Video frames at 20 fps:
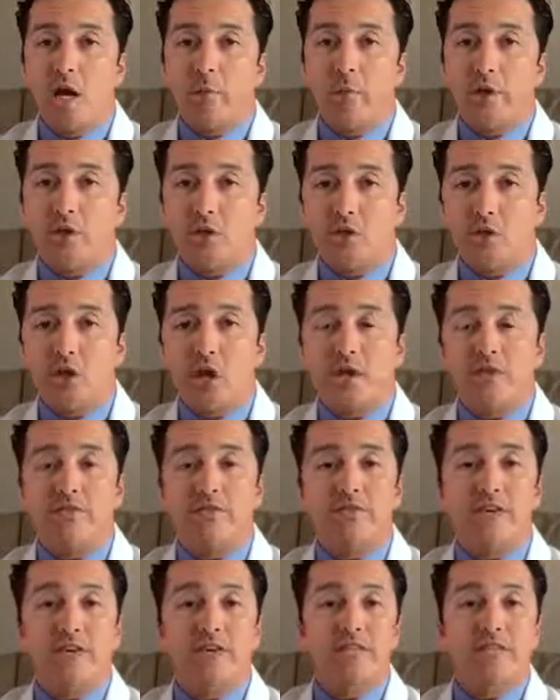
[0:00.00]
make sure you have
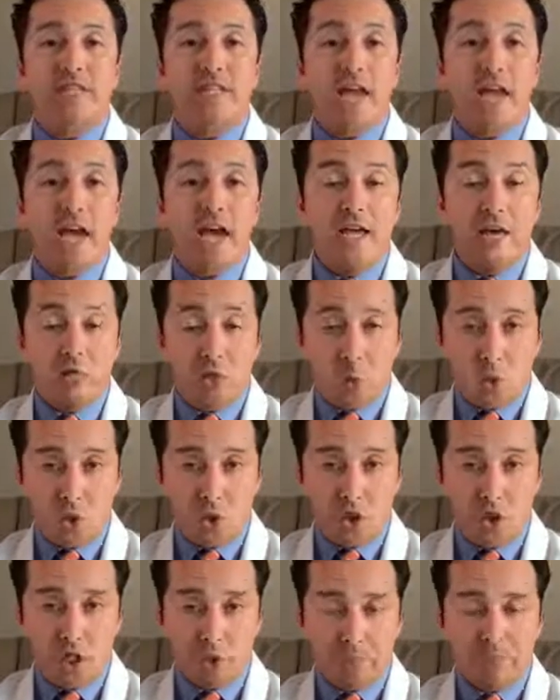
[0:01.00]
frequent hand
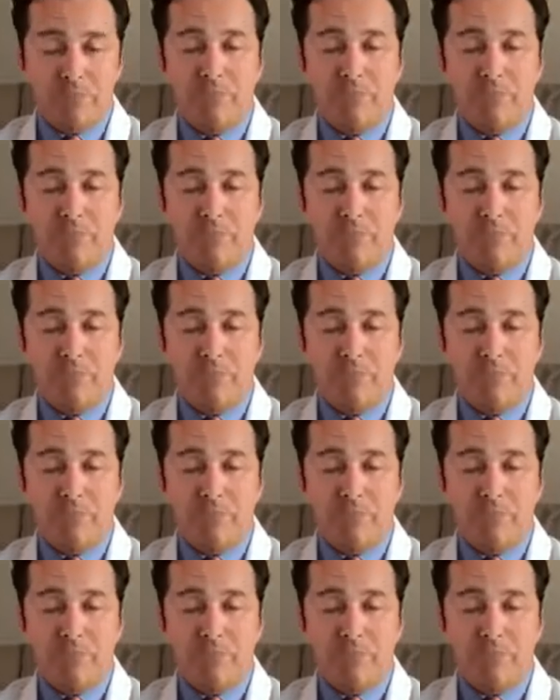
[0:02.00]
washing.